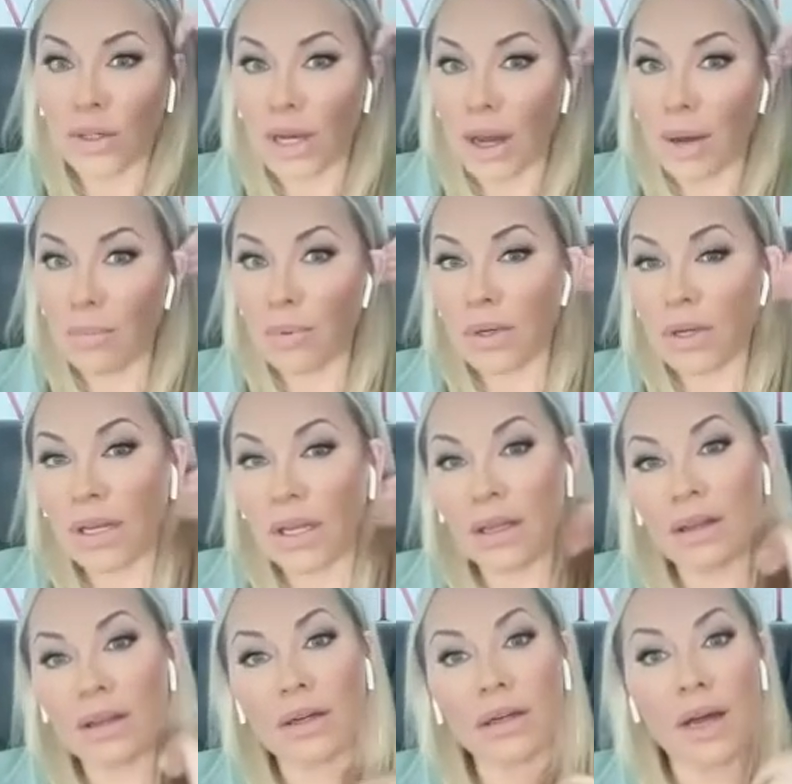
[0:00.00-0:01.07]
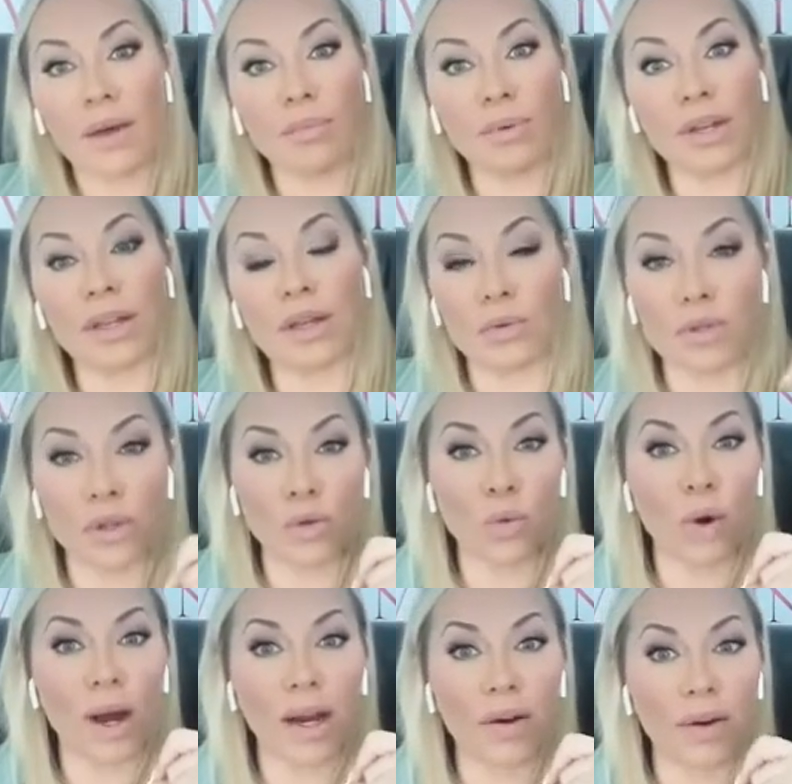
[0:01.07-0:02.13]
the company that was
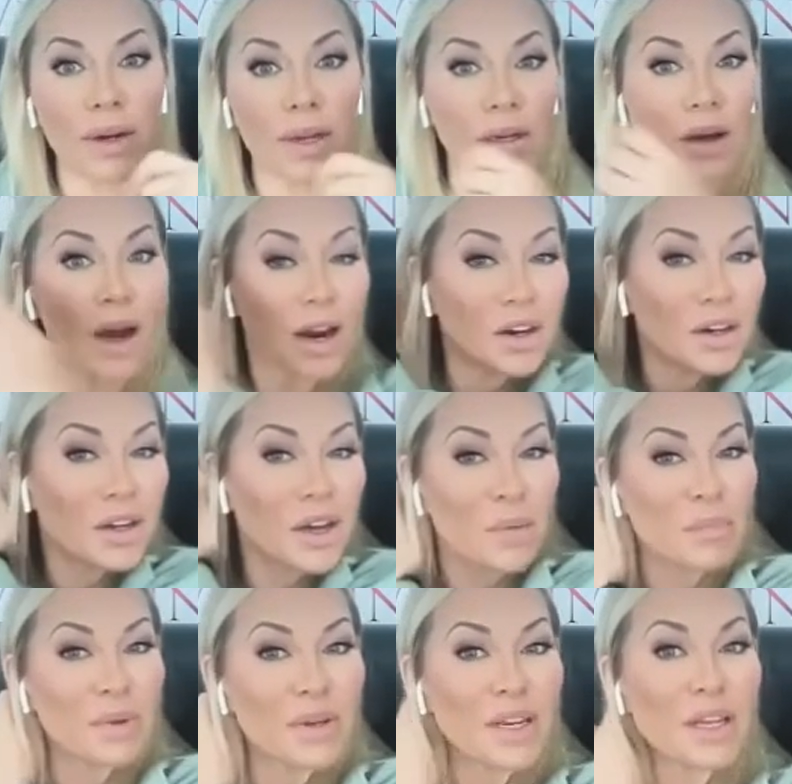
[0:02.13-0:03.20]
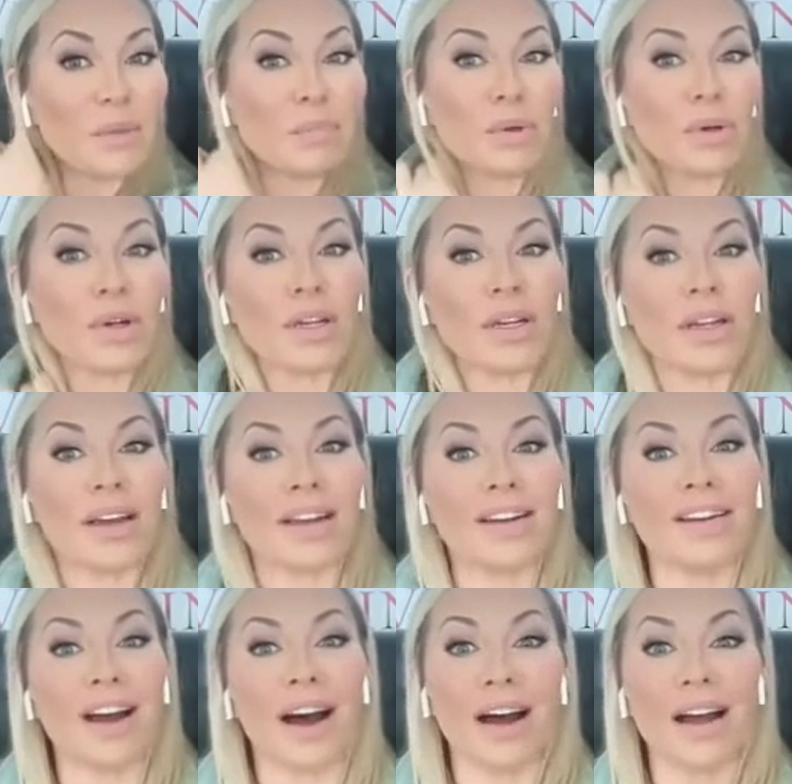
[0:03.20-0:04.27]
acquiring our company put a
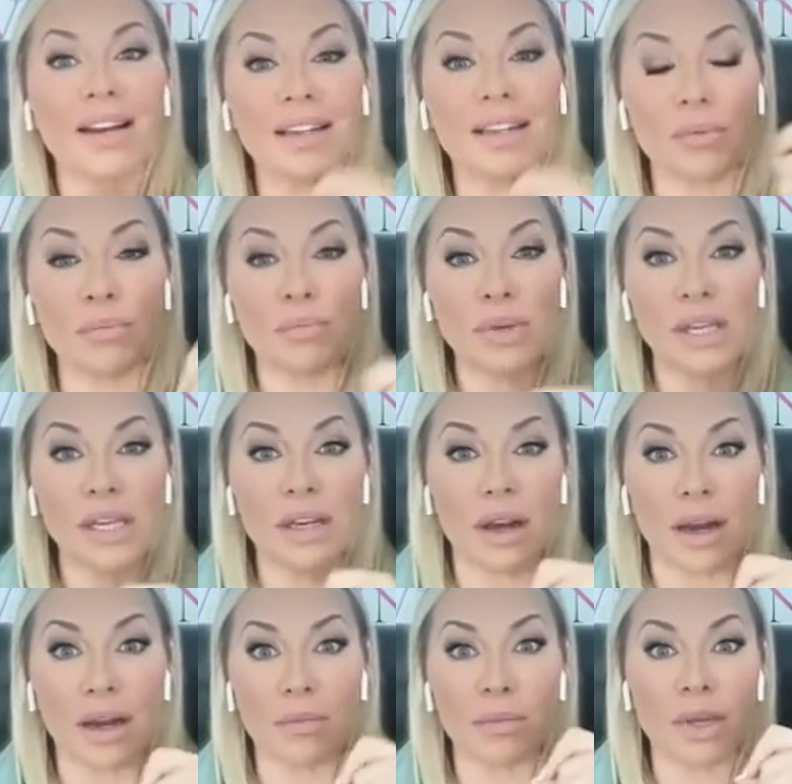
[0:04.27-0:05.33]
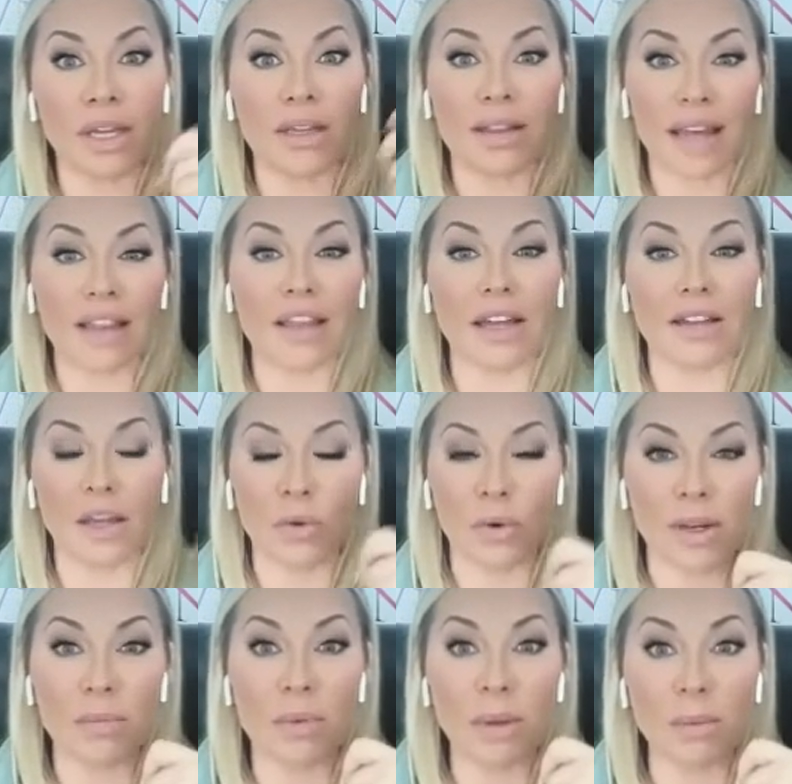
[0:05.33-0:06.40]
non-compete on me. They thought they were
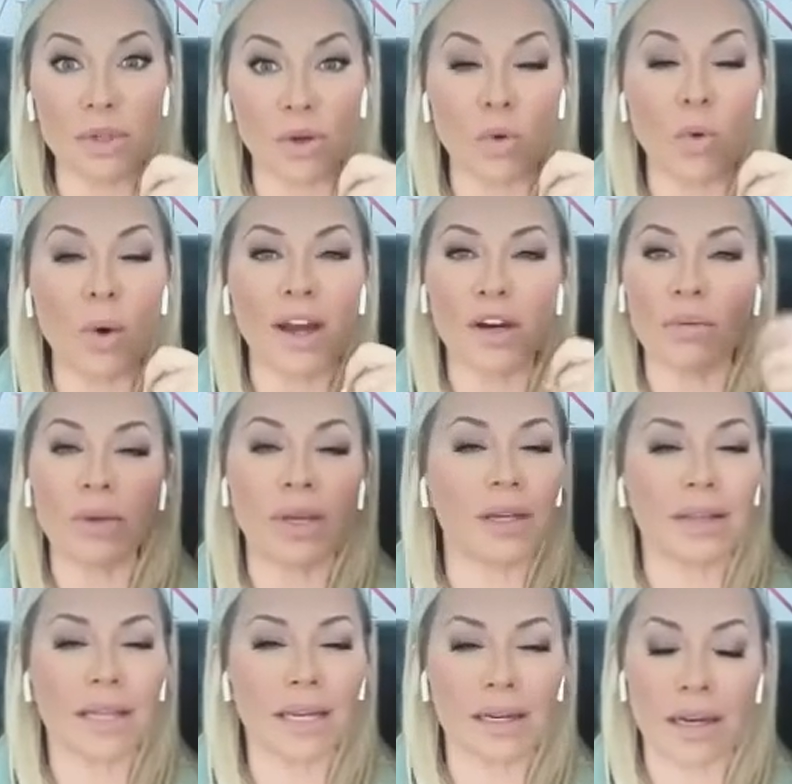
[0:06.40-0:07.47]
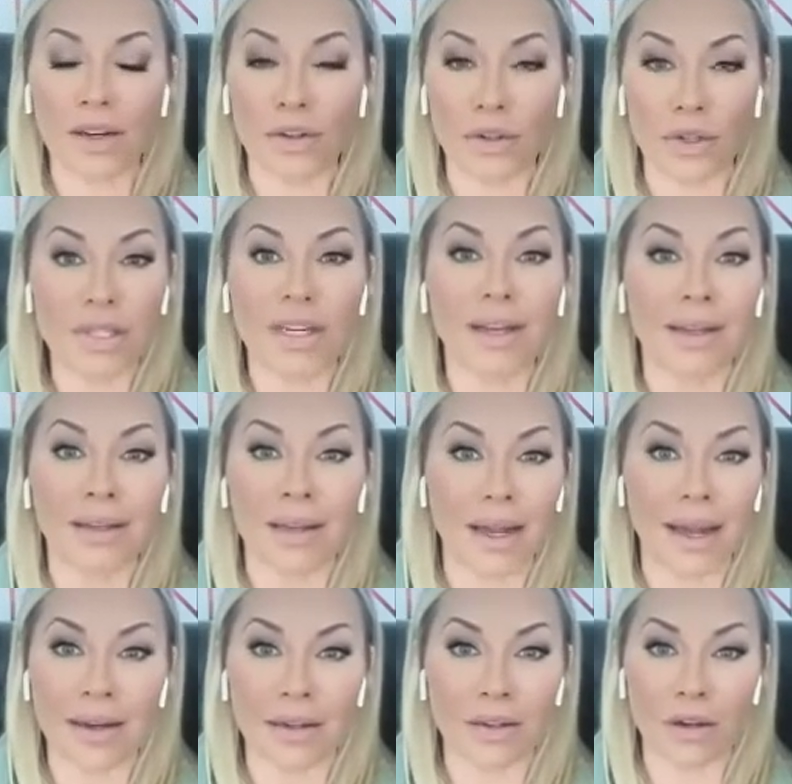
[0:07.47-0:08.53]
going to be able to acquire me. They didn't understand I
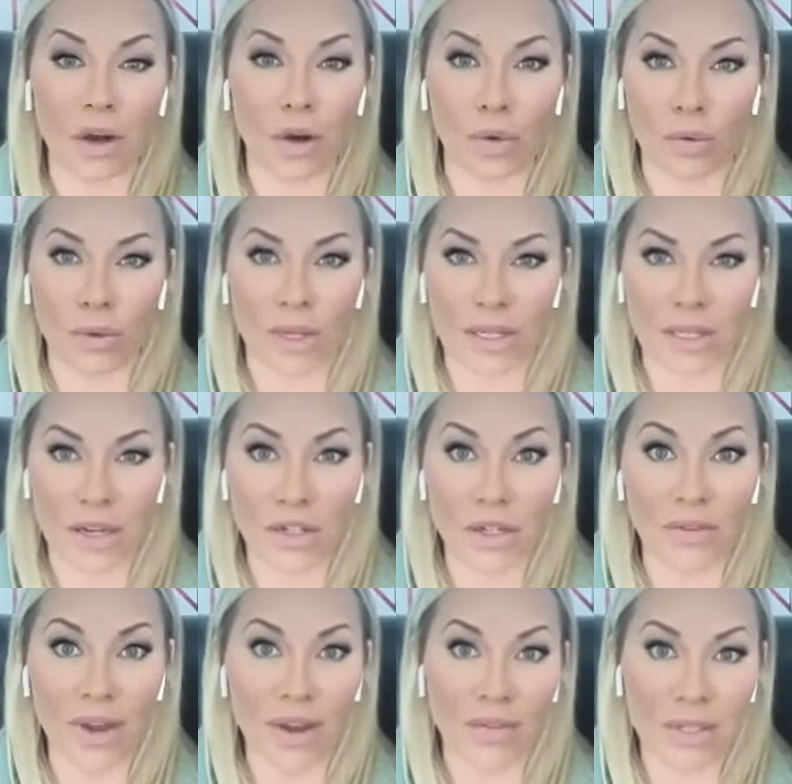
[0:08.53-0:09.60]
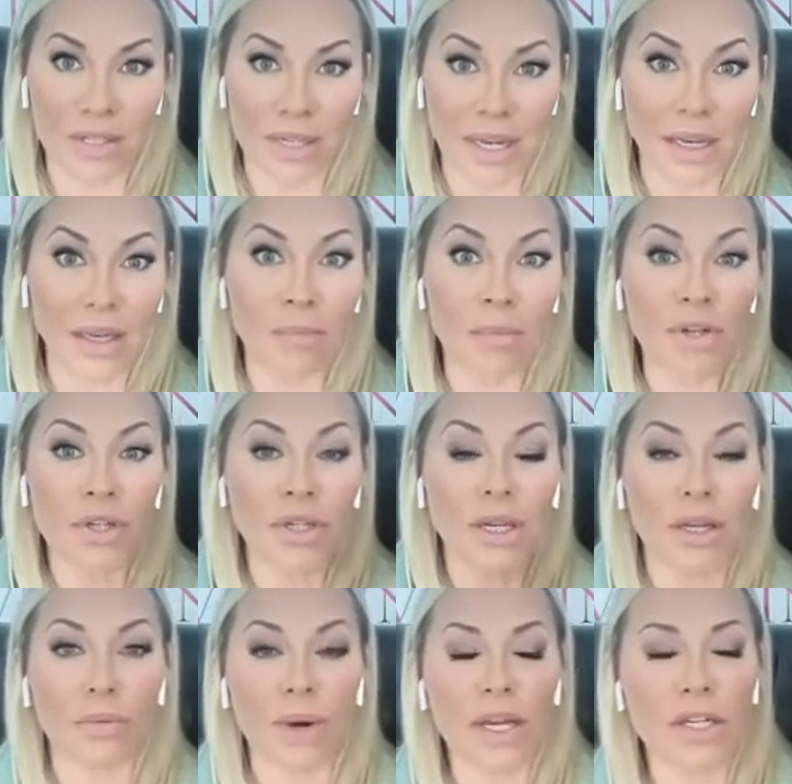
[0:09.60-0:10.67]
had no intention of ever staying in
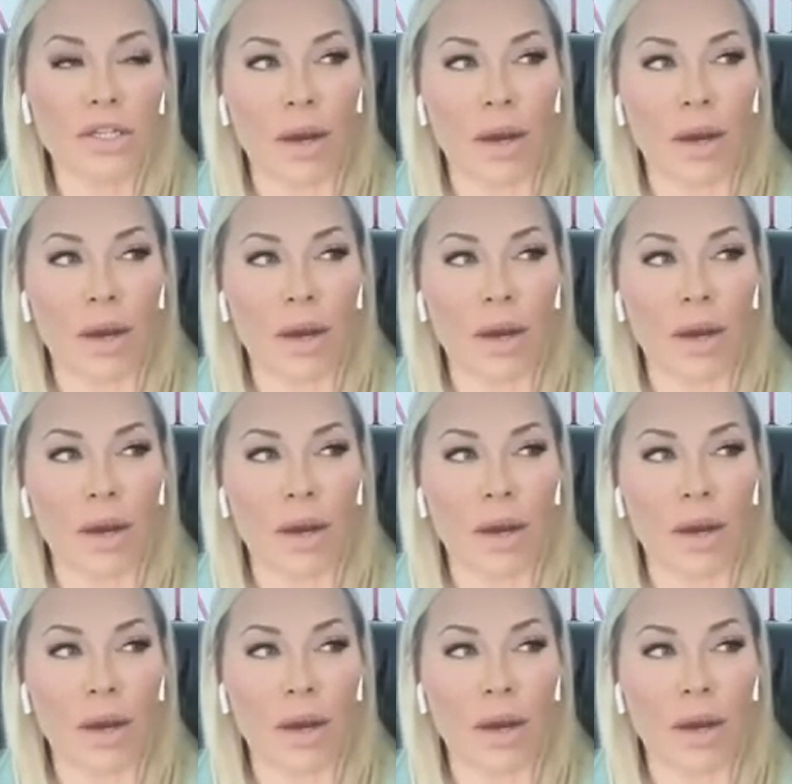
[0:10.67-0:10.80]
Michigan, right?